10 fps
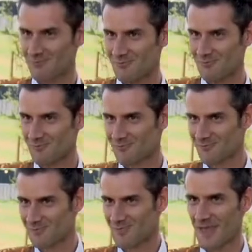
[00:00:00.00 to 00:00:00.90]

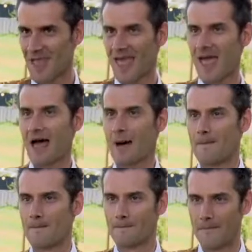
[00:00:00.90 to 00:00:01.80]

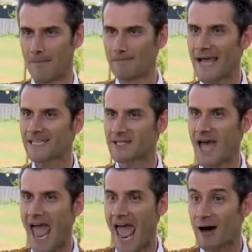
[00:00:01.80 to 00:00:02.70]
Mum makes the
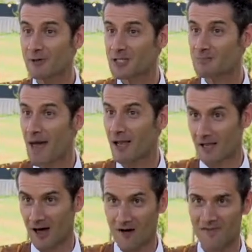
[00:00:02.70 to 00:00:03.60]
house smell
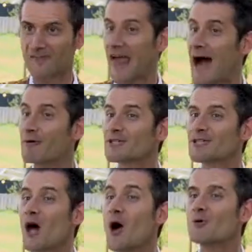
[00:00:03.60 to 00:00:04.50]
of flowers
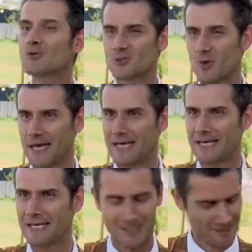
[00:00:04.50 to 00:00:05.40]
so
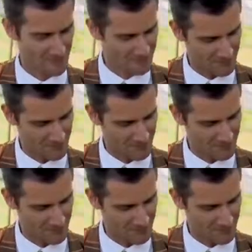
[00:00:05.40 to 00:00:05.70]
sweet.